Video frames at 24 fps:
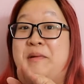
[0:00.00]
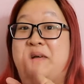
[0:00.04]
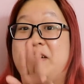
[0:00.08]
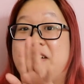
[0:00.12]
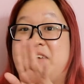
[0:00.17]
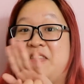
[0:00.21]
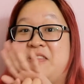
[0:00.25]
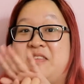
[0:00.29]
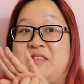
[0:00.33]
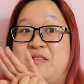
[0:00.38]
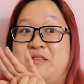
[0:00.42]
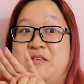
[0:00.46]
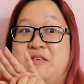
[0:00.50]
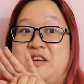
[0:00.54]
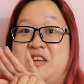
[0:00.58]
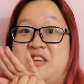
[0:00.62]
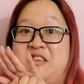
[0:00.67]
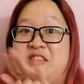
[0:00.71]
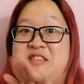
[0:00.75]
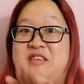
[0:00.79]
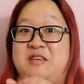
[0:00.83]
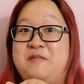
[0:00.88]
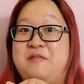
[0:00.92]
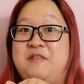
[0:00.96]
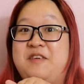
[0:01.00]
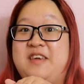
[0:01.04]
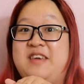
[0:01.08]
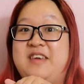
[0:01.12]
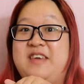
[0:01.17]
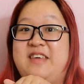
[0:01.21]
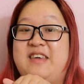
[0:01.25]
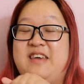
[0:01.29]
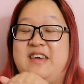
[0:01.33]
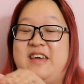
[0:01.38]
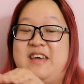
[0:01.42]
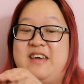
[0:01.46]
but to achieve
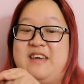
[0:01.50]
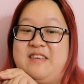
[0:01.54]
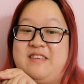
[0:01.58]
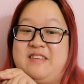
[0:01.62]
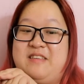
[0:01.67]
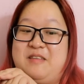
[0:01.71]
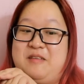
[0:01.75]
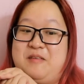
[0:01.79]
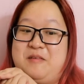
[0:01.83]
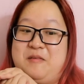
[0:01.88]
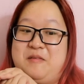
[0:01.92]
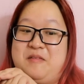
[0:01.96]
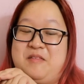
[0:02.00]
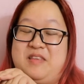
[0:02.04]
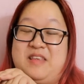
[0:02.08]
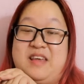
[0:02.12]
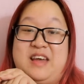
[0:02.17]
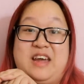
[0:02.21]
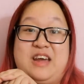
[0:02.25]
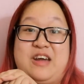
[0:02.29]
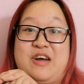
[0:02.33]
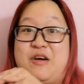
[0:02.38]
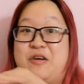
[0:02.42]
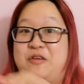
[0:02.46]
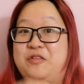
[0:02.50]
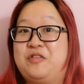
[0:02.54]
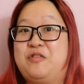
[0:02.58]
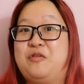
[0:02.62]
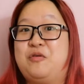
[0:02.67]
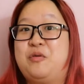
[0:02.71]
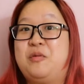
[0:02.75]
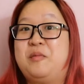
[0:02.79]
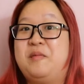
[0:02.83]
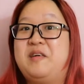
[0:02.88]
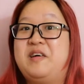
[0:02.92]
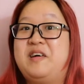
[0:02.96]
it in like
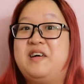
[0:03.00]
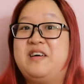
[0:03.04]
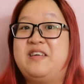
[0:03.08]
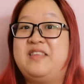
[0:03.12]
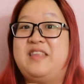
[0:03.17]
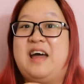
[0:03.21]
October,